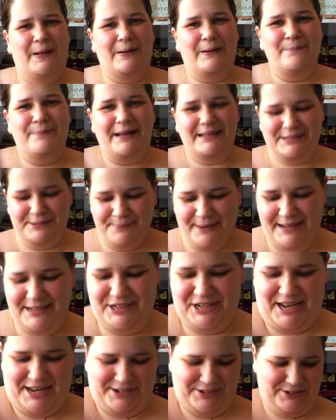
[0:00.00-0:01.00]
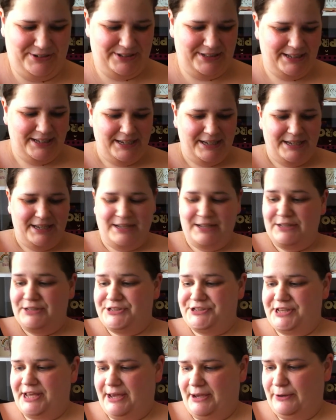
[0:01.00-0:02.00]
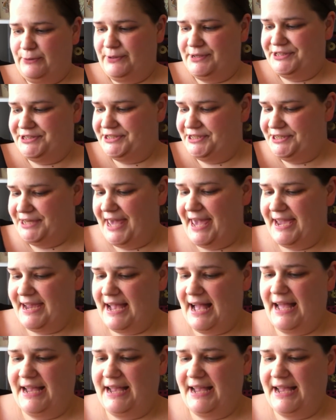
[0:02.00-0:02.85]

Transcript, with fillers: Welcome back to my channel. So today